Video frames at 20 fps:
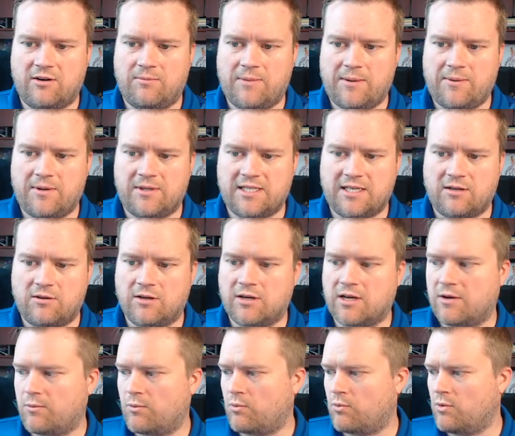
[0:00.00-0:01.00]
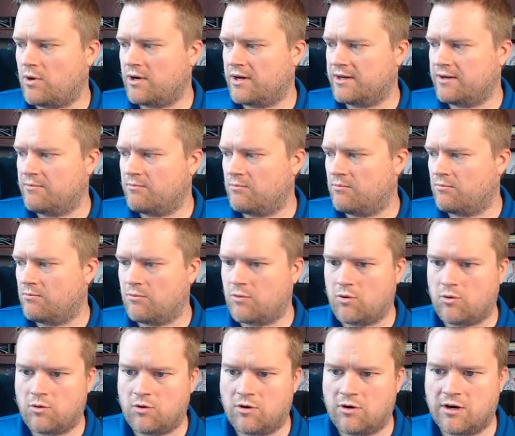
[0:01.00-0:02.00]
Maybe I'll take a look at one
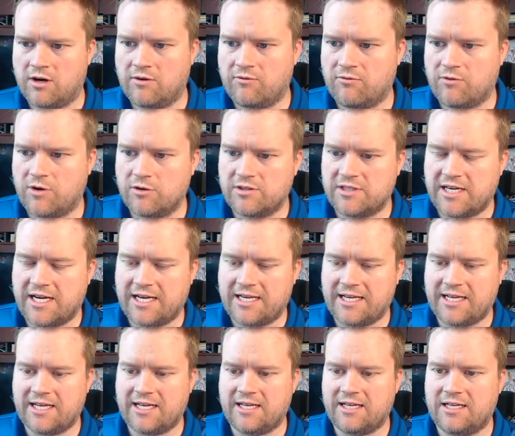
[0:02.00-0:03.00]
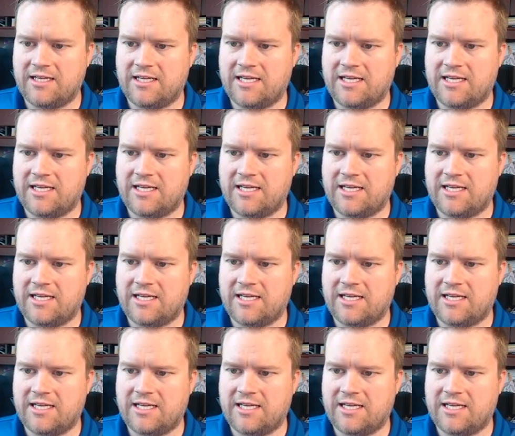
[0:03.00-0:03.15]
more, rotating